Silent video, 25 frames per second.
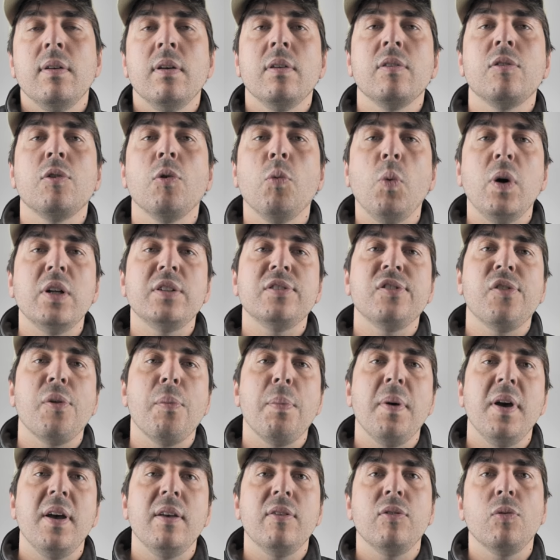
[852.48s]
So what's the
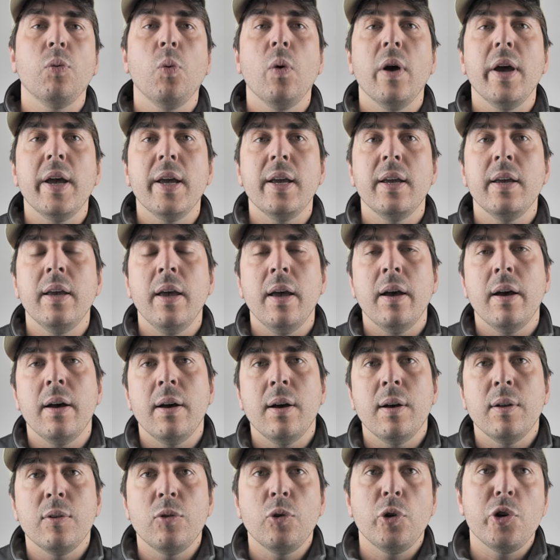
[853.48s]
best way
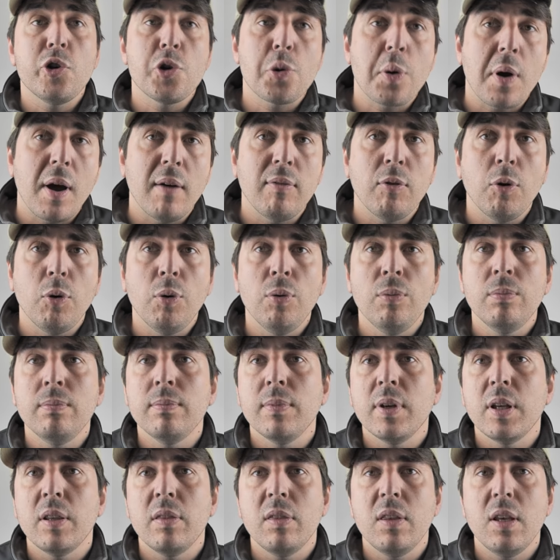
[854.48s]
to travel
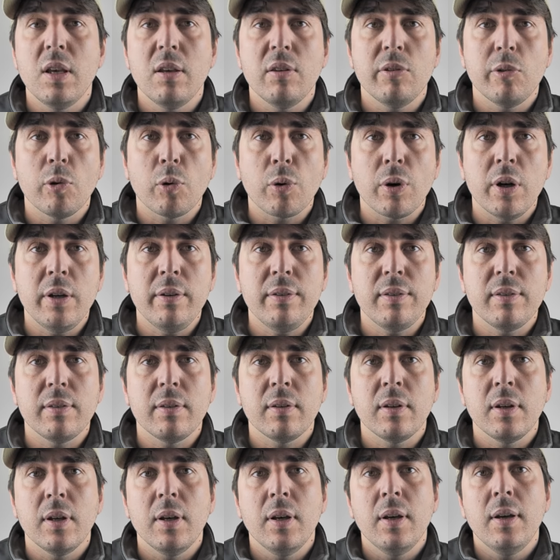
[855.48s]
in the
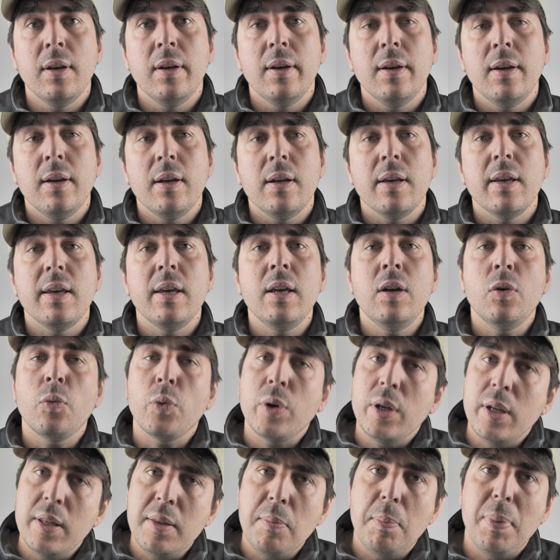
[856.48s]
Azores? It
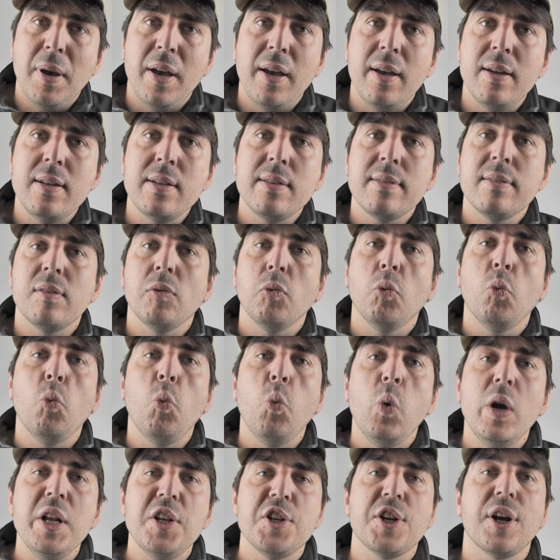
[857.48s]
really depends
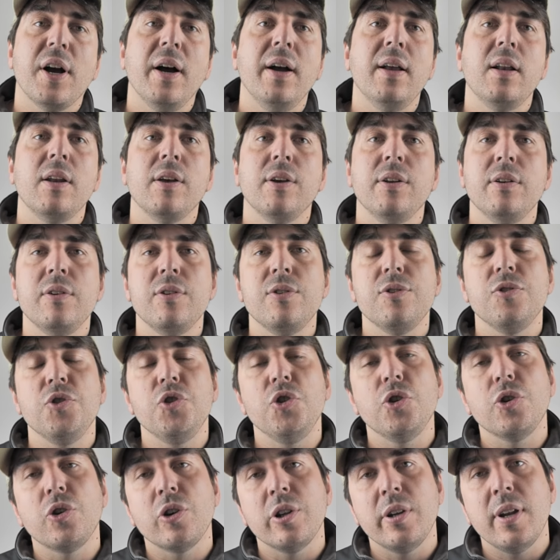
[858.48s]
which island
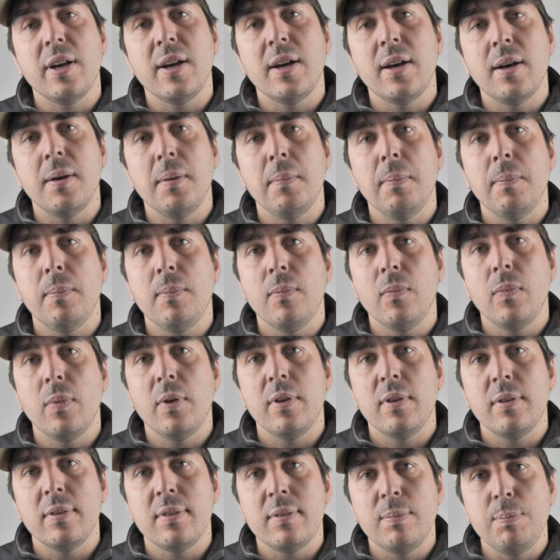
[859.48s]
you're gonna
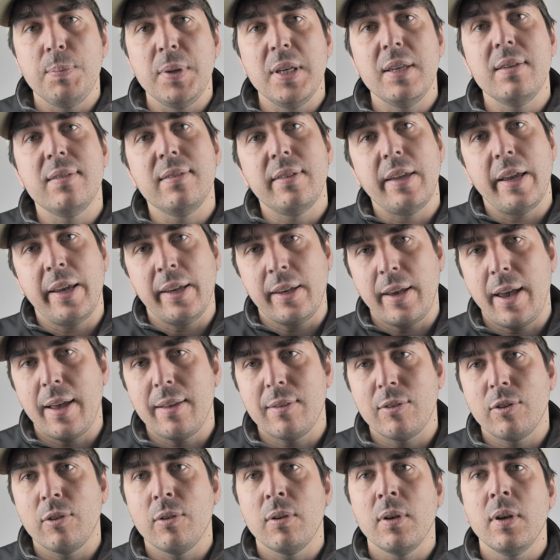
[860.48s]
be staying
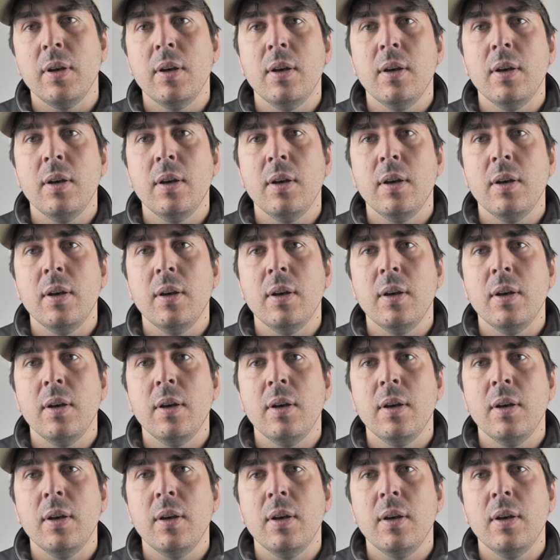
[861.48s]
at.